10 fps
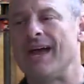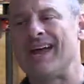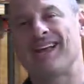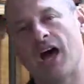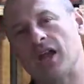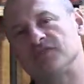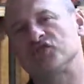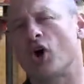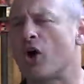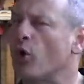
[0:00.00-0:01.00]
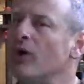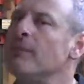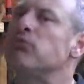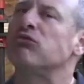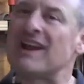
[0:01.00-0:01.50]
A cutoff saw or an
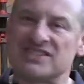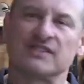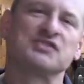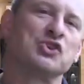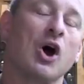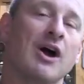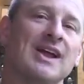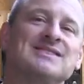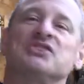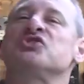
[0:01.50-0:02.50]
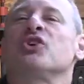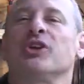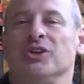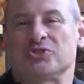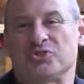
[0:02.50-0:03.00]
abrasive saw, it's a
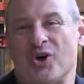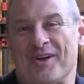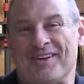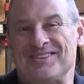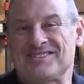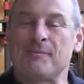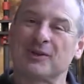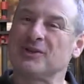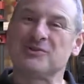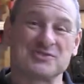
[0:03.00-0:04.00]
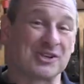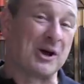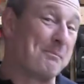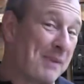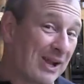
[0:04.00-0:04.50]
circular saw. And it's typically used to
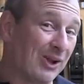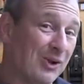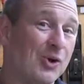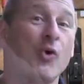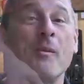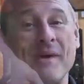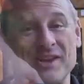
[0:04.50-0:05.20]
cut metal or